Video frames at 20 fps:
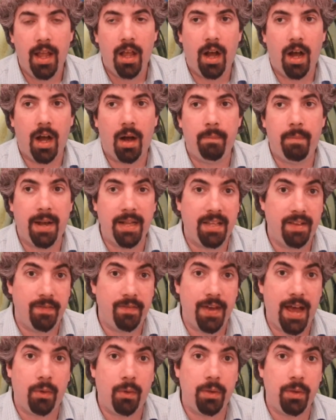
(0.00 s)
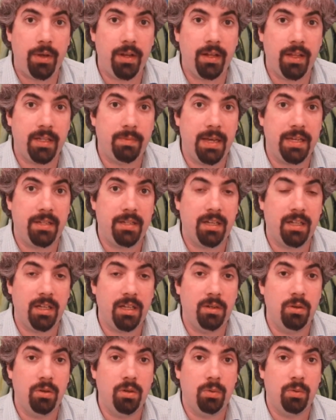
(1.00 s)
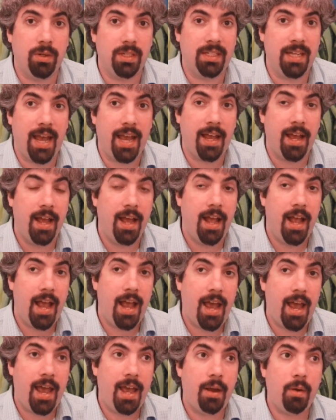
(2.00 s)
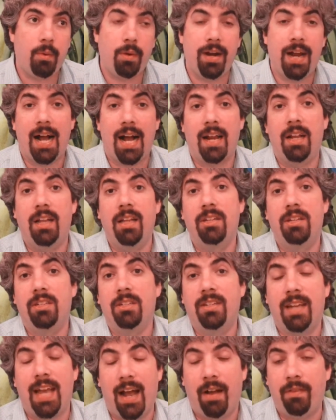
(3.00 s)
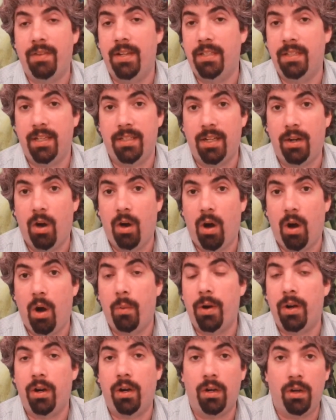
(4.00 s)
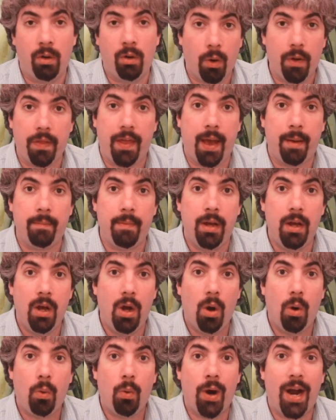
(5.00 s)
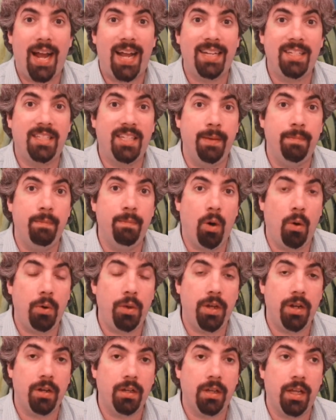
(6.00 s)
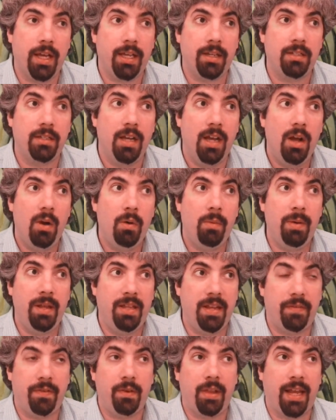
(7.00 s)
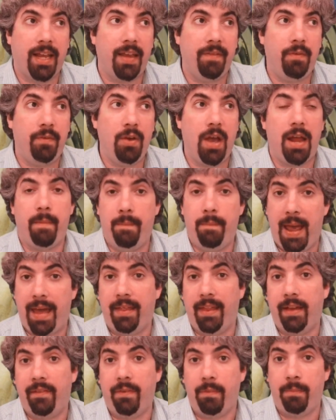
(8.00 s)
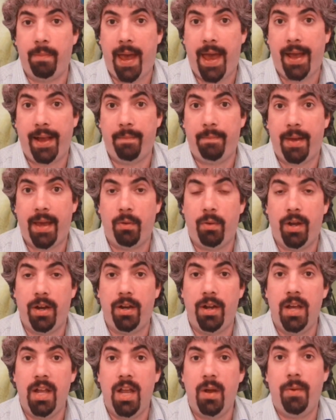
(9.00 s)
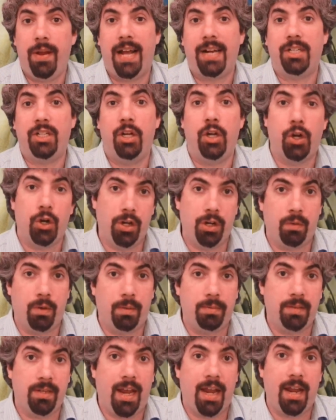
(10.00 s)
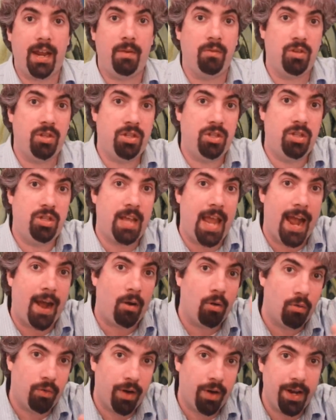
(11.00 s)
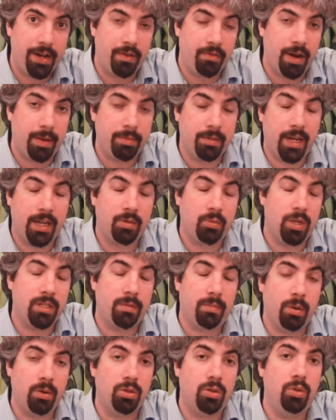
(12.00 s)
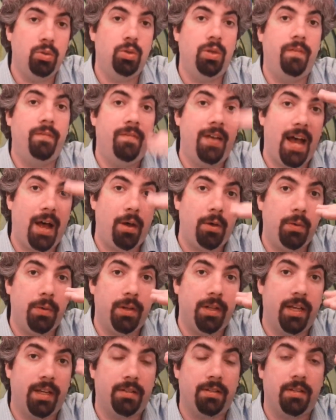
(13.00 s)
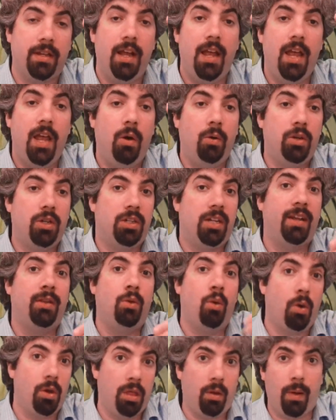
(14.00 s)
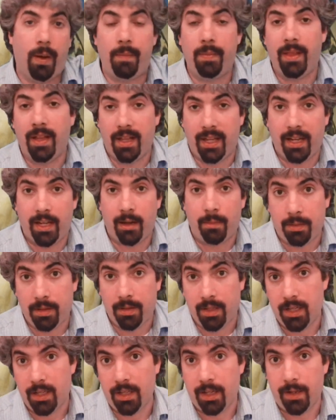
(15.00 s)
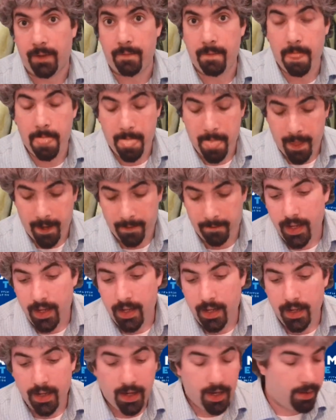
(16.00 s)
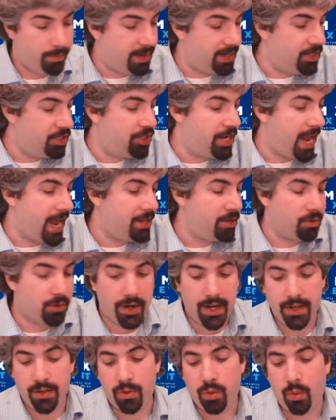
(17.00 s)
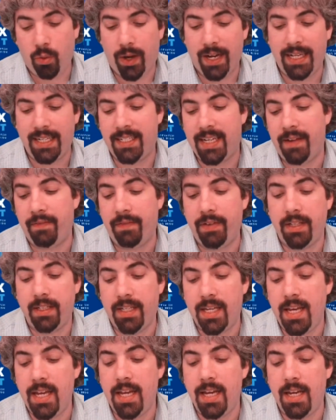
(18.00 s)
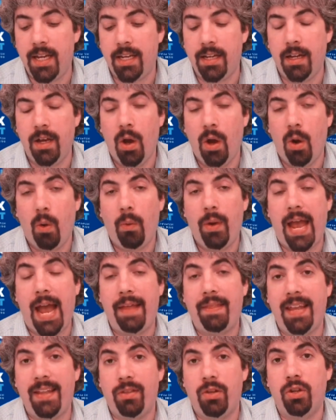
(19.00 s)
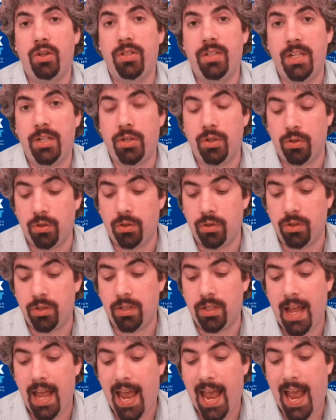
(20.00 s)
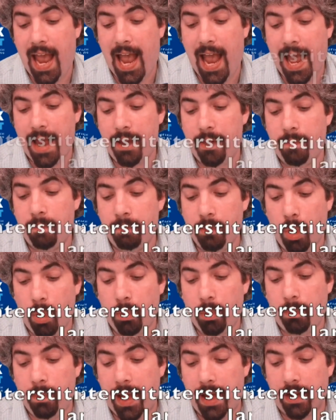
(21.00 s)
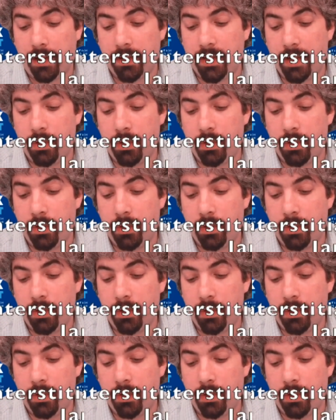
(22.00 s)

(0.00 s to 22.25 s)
By devaluing links, basically Google will say, hey, we're not going to just count these links at all, we're going to ignore them. Whereas demoting your links would be different. Like if you had a bad link from Penguin, it would actually hurt your website and downgrade your website, as opposed to devaluing the links, it would just ignore the link completely. In January 2017, we had interstitials and mobile penalty.